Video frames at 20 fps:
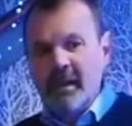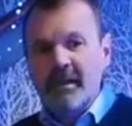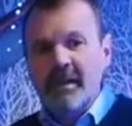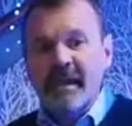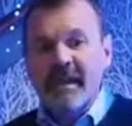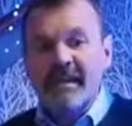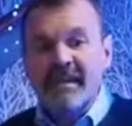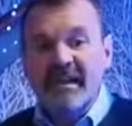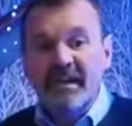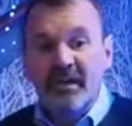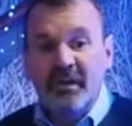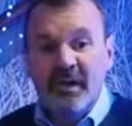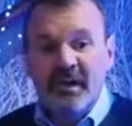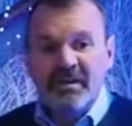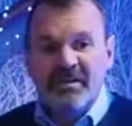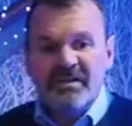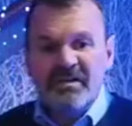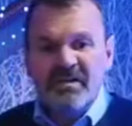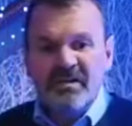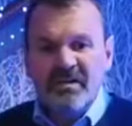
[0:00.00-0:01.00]
Then the
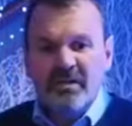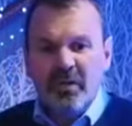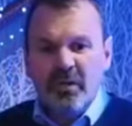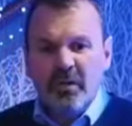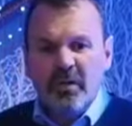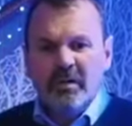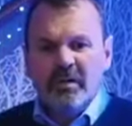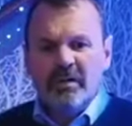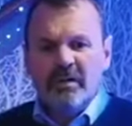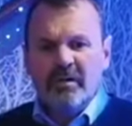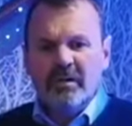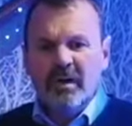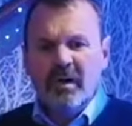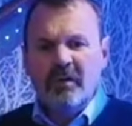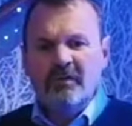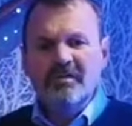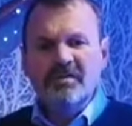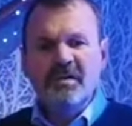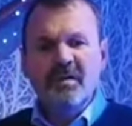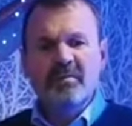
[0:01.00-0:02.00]
Grinch thought
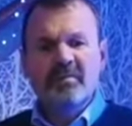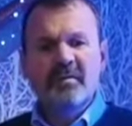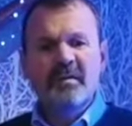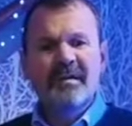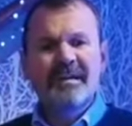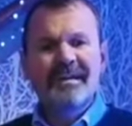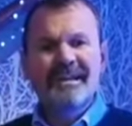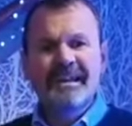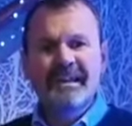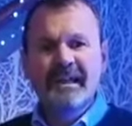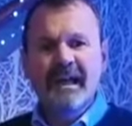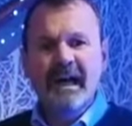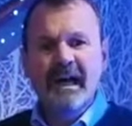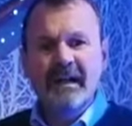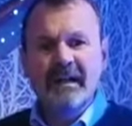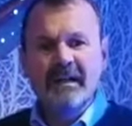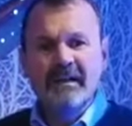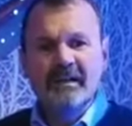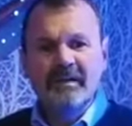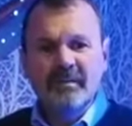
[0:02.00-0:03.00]
of something he
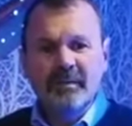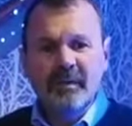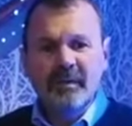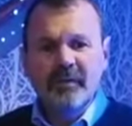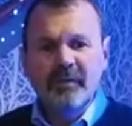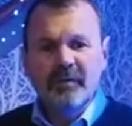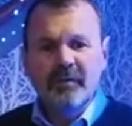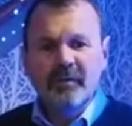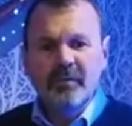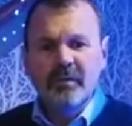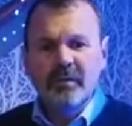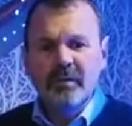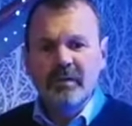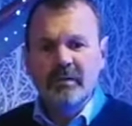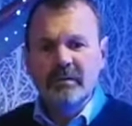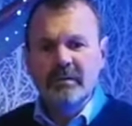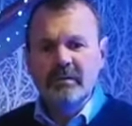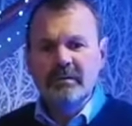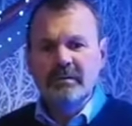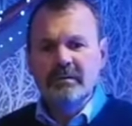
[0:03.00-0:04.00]
hadn't before.
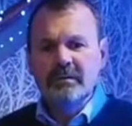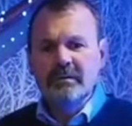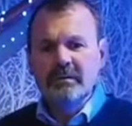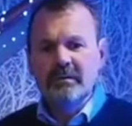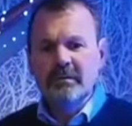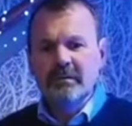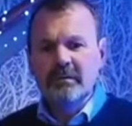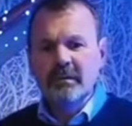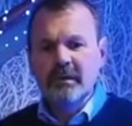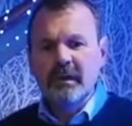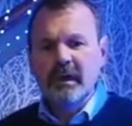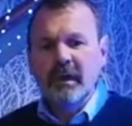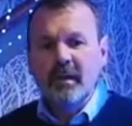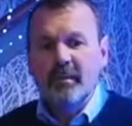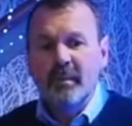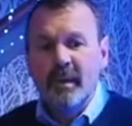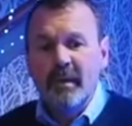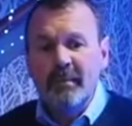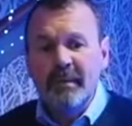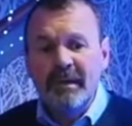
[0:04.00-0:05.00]

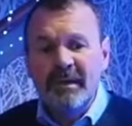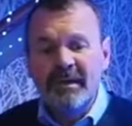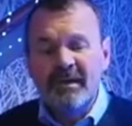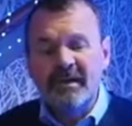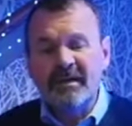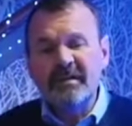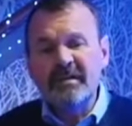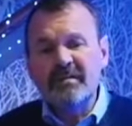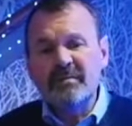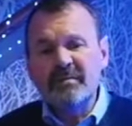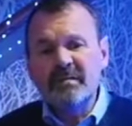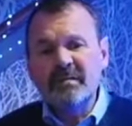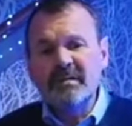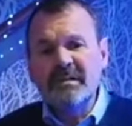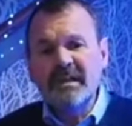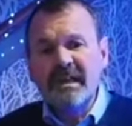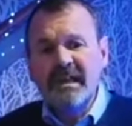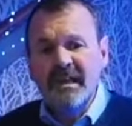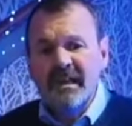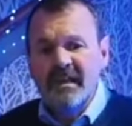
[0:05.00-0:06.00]
Maybe
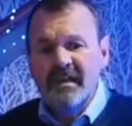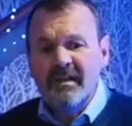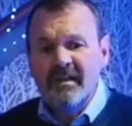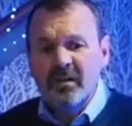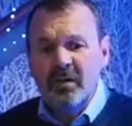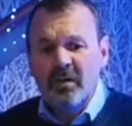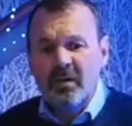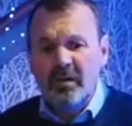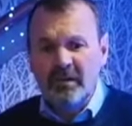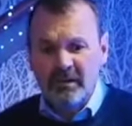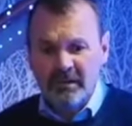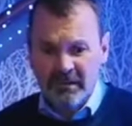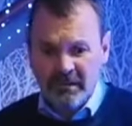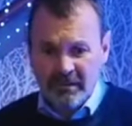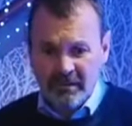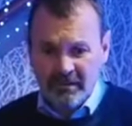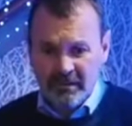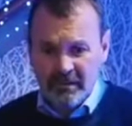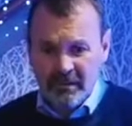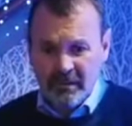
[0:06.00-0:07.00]
Christmas, he thought,
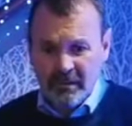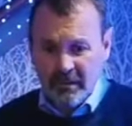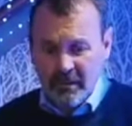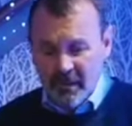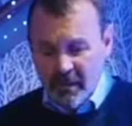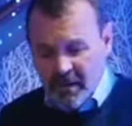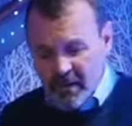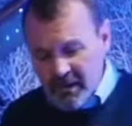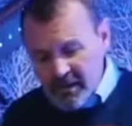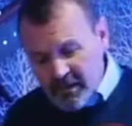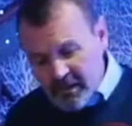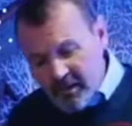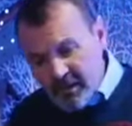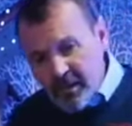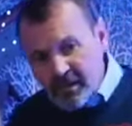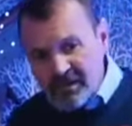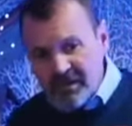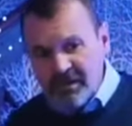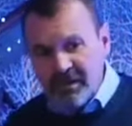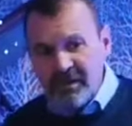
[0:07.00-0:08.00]

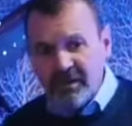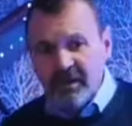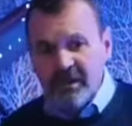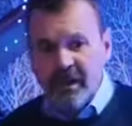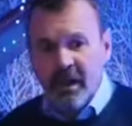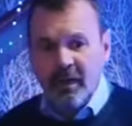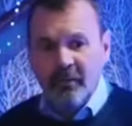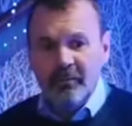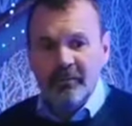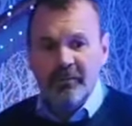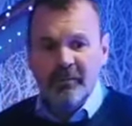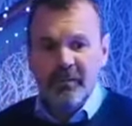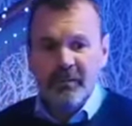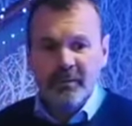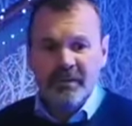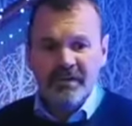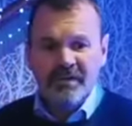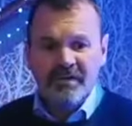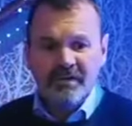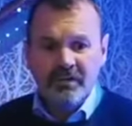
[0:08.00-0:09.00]
doesn't come
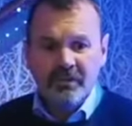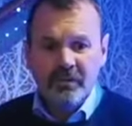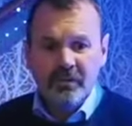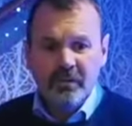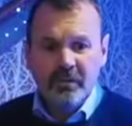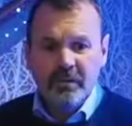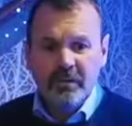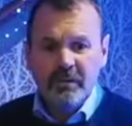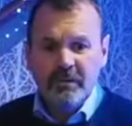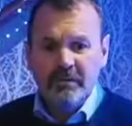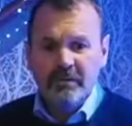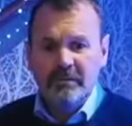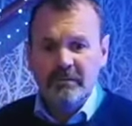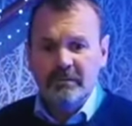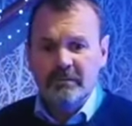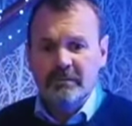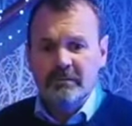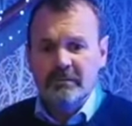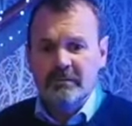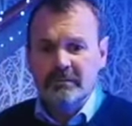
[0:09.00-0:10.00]
from a store.
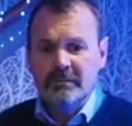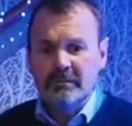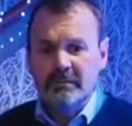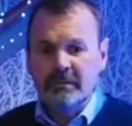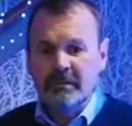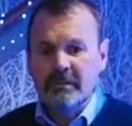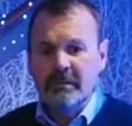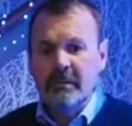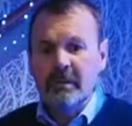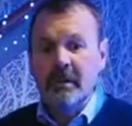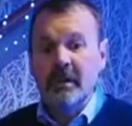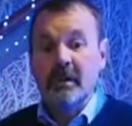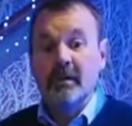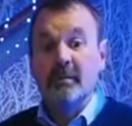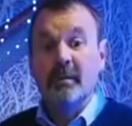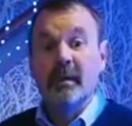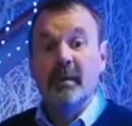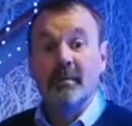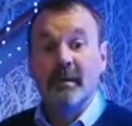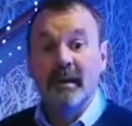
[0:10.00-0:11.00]

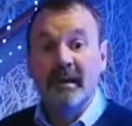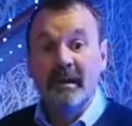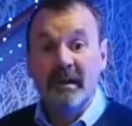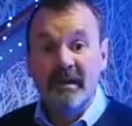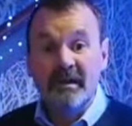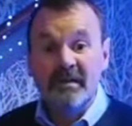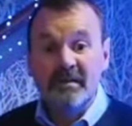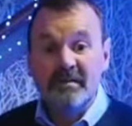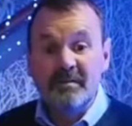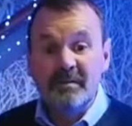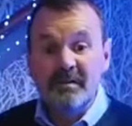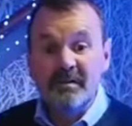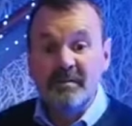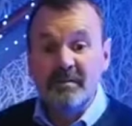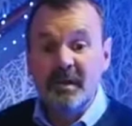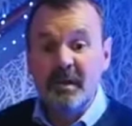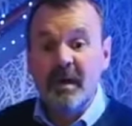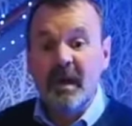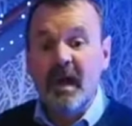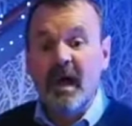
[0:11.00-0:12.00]
Maybe Christmas
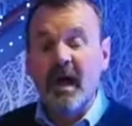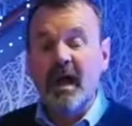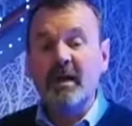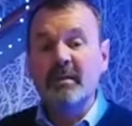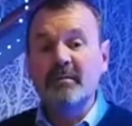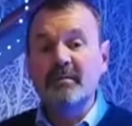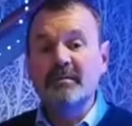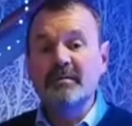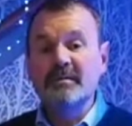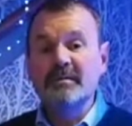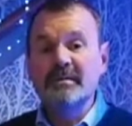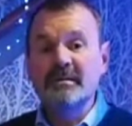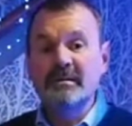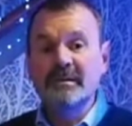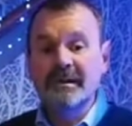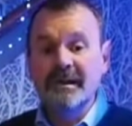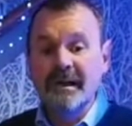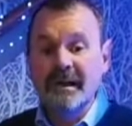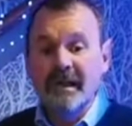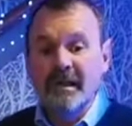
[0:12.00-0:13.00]
perhaps
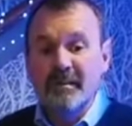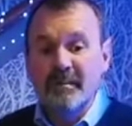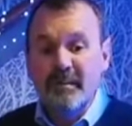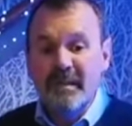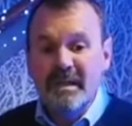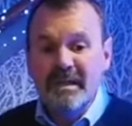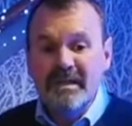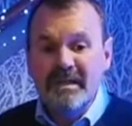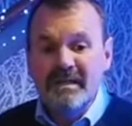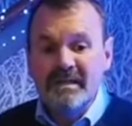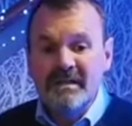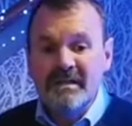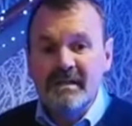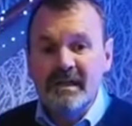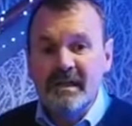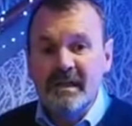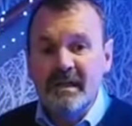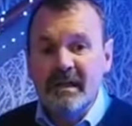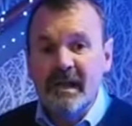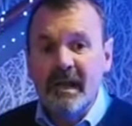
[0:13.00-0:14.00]

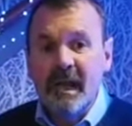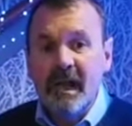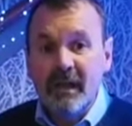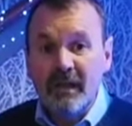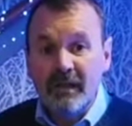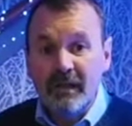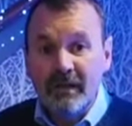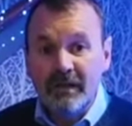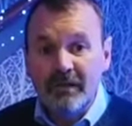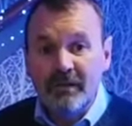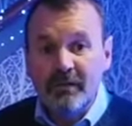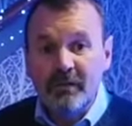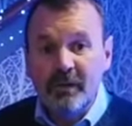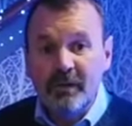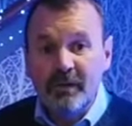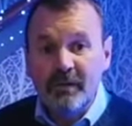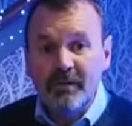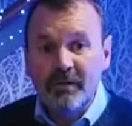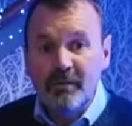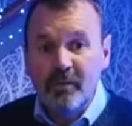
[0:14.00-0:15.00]
means a little
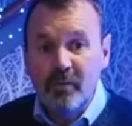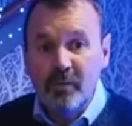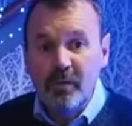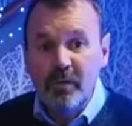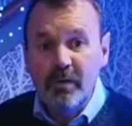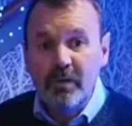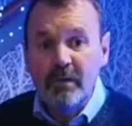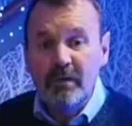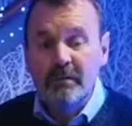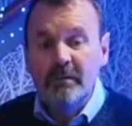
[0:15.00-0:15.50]
bit more.